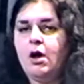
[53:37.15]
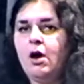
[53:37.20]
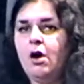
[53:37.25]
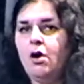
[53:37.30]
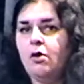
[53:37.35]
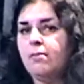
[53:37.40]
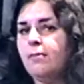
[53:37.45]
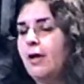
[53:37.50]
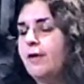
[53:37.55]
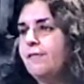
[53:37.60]

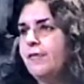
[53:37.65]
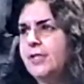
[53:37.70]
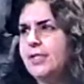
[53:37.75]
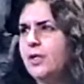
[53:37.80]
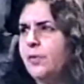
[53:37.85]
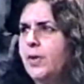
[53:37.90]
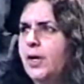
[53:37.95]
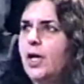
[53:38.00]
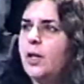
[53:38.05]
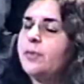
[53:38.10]
on my
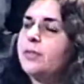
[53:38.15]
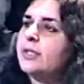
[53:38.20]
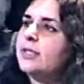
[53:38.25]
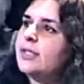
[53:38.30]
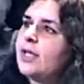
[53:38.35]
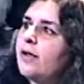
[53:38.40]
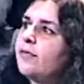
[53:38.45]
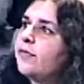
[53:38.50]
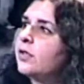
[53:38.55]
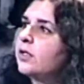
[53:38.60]
visit when I was
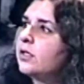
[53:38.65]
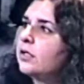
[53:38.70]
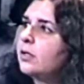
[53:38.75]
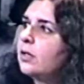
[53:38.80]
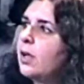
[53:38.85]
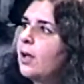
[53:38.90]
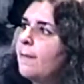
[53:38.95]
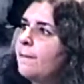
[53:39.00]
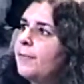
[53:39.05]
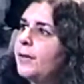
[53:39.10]

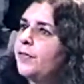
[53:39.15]
7,